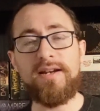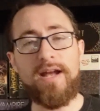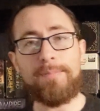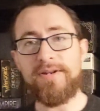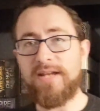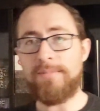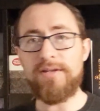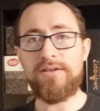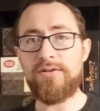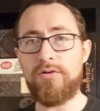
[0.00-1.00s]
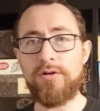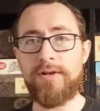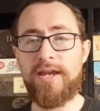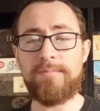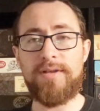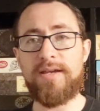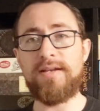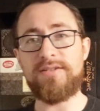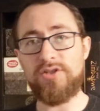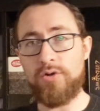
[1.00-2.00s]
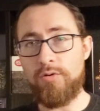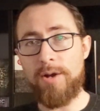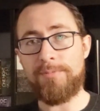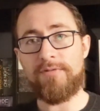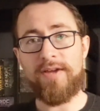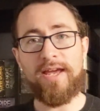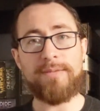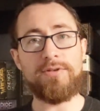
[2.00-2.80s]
Now Pandemic, the core gameplay is it's a cooperative game.